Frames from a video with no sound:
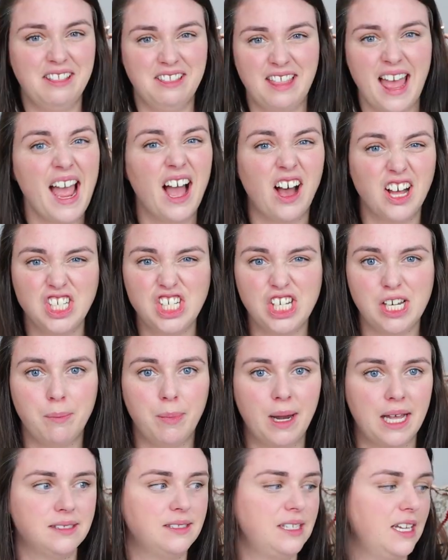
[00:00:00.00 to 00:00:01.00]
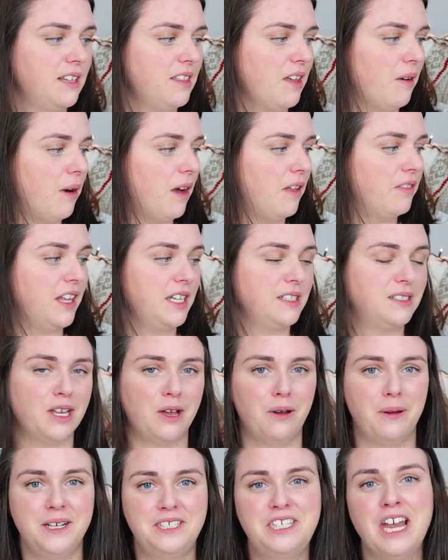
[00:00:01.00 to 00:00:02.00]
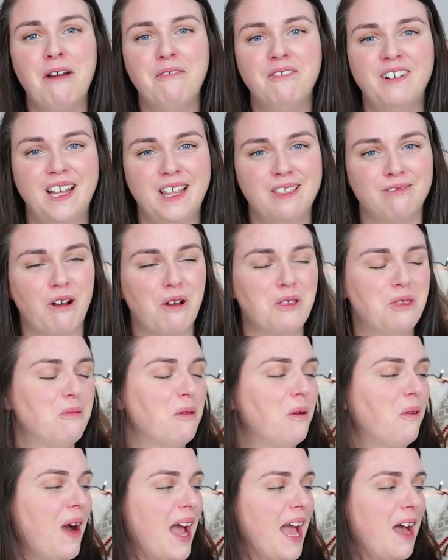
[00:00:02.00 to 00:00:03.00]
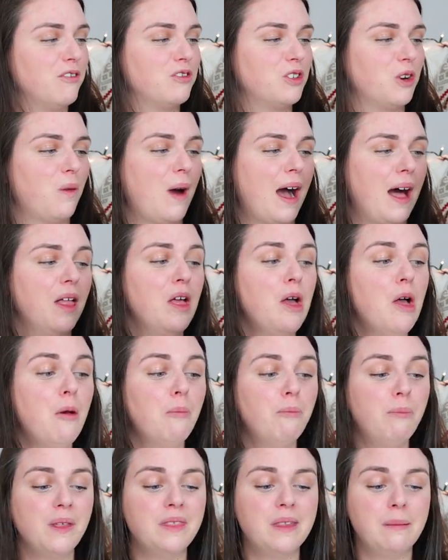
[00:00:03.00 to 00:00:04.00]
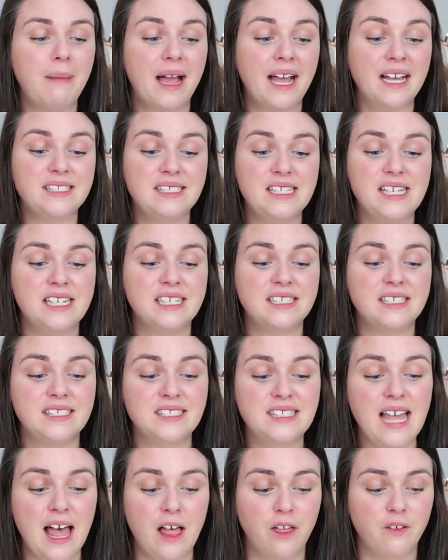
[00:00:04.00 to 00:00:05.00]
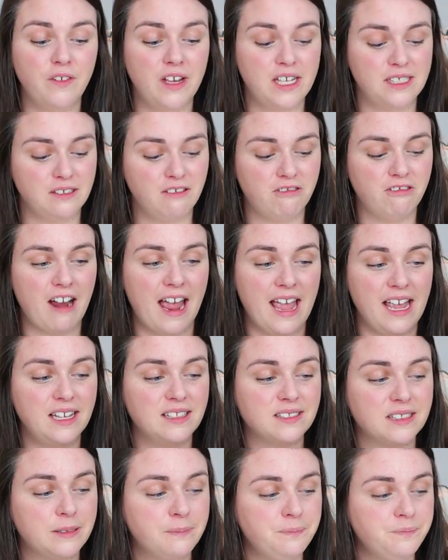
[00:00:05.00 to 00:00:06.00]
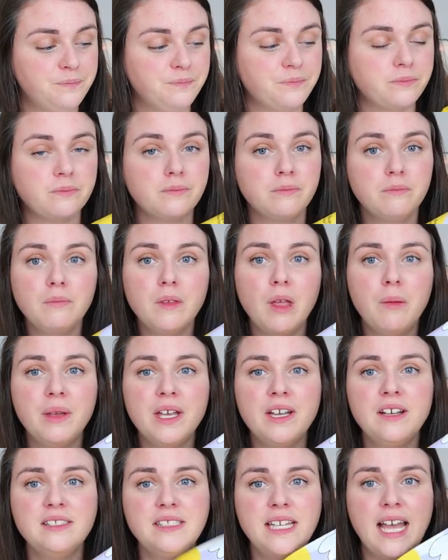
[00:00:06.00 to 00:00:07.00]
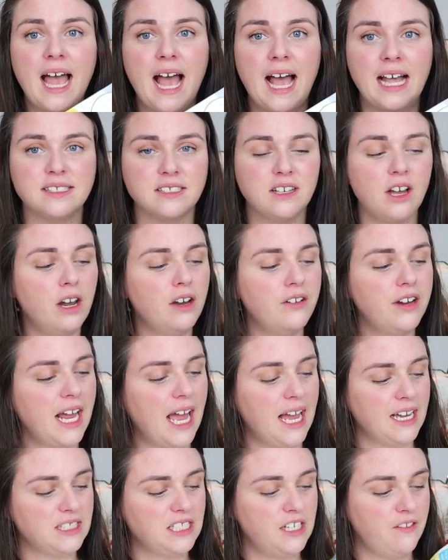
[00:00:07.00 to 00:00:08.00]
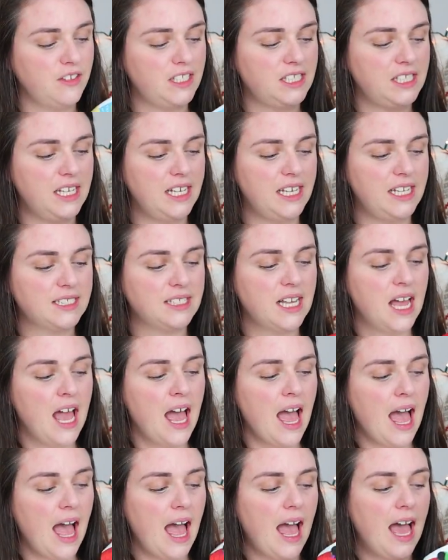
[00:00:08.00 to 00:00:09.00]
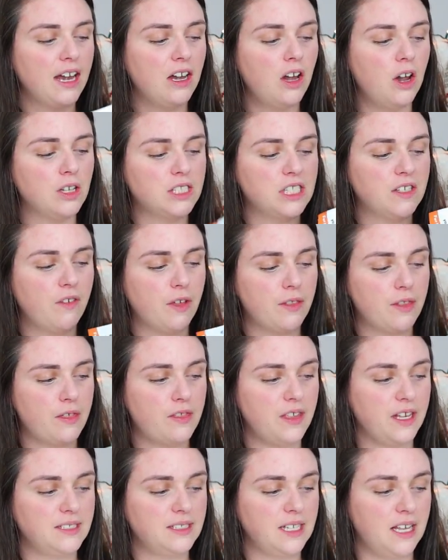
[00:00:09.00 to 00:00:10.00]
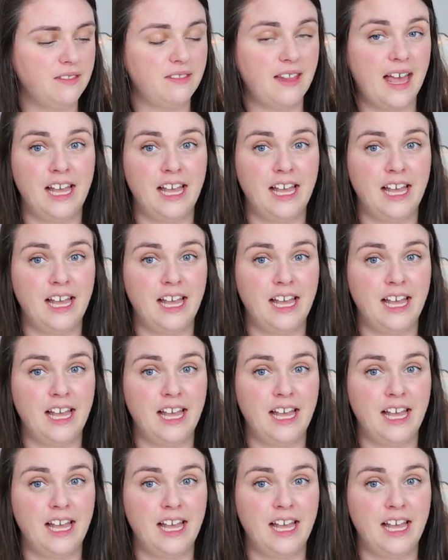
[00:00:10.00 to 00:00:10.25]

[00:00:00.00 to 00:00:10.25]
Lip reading: They are cheap plastic though, aren't they? So we generally throw them away after a while. But the magazine itself is great because it has colouring activities and lots of other things in